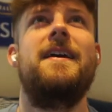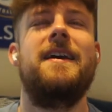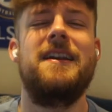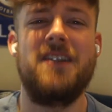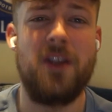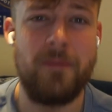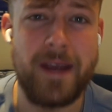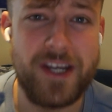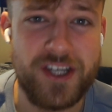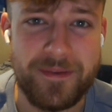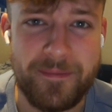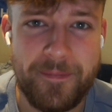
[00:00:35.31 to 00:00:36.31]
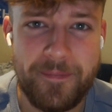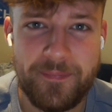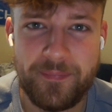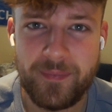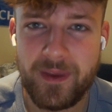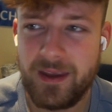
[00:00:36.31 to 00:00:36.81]
is on a mission
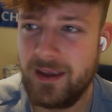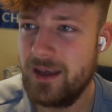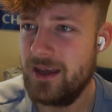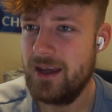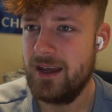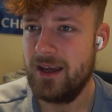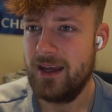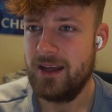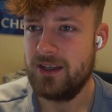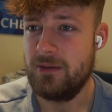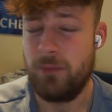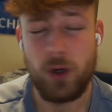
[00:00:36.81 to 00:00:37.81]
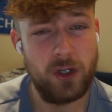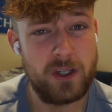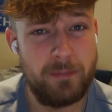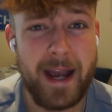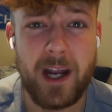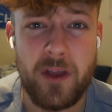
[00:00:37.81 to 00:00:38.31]
to put us
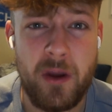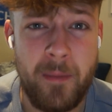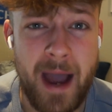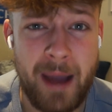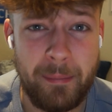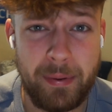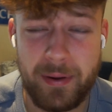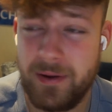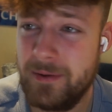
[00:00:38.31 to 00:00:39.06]
back on the map,